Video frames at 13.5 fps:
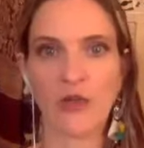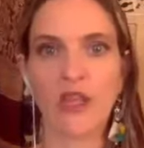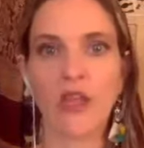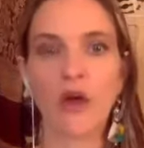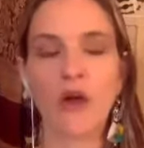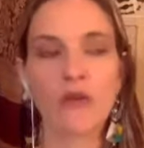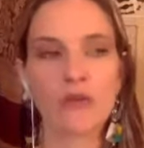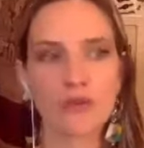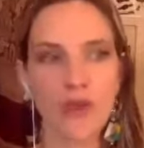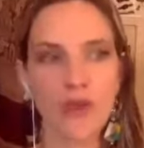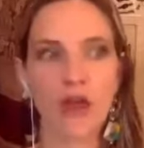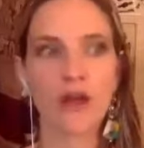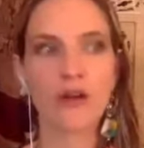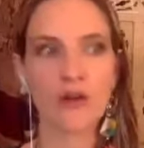We own,
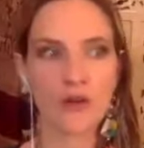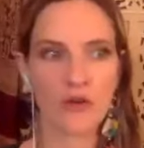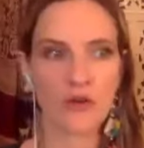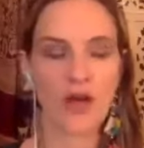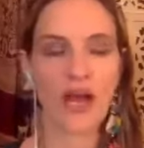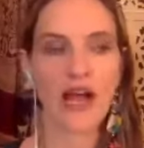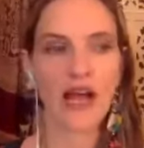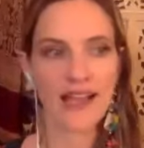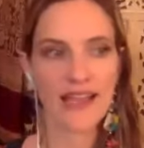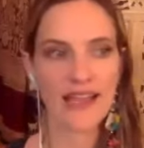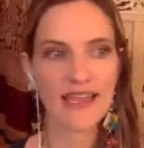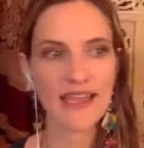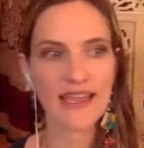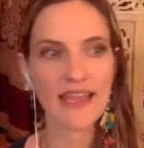oh,
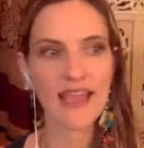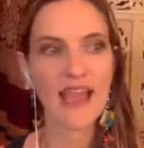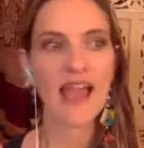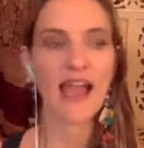I